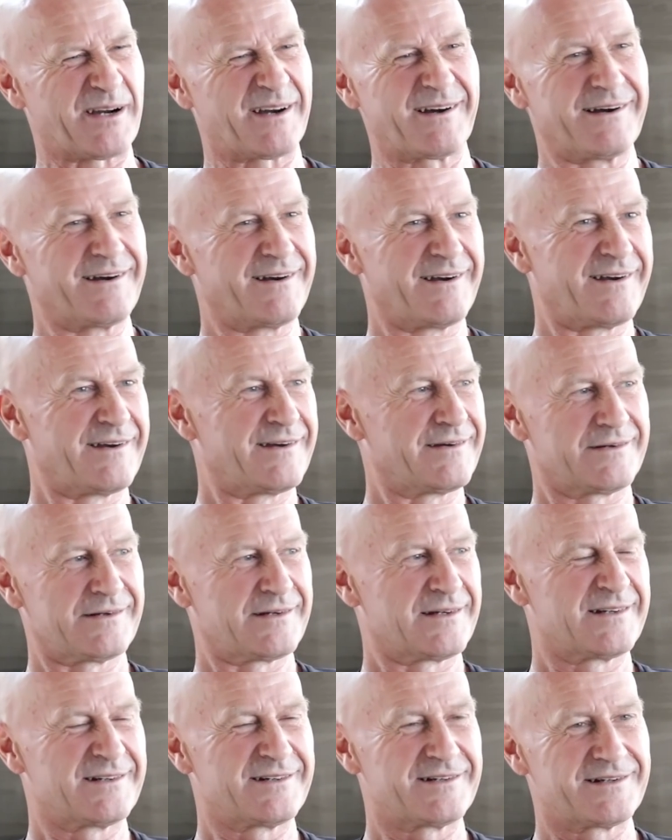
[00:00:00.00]
but
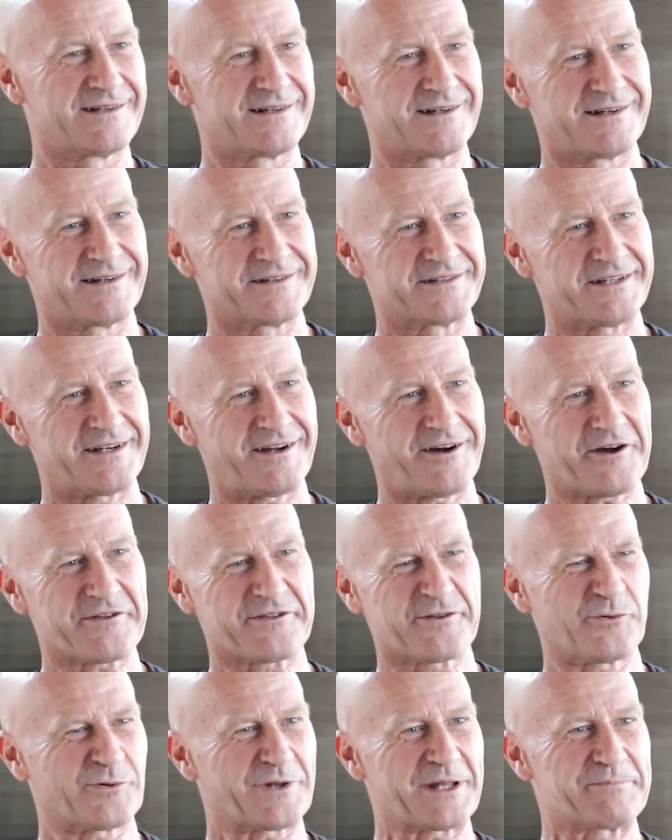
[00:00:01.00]
you know I
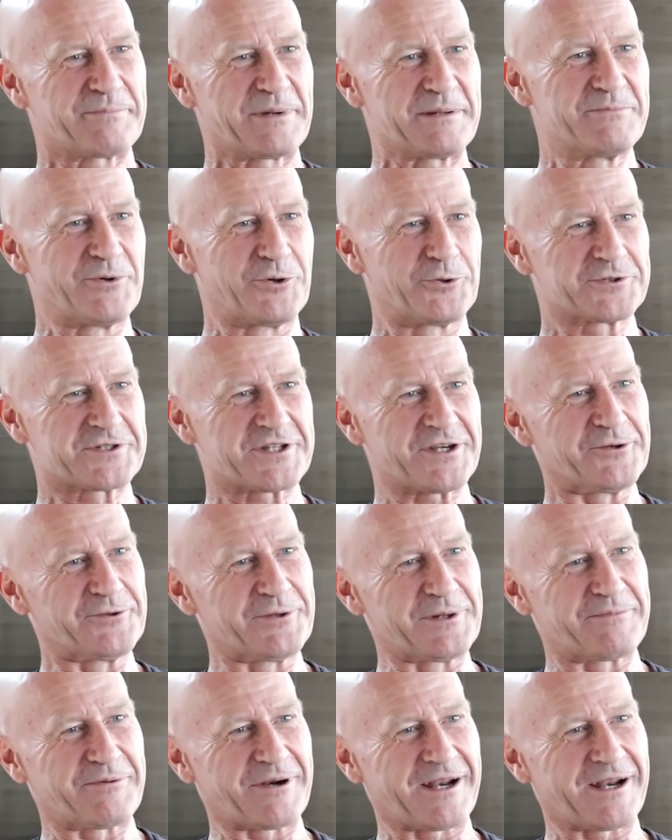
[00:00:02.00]
thought there'd be more to the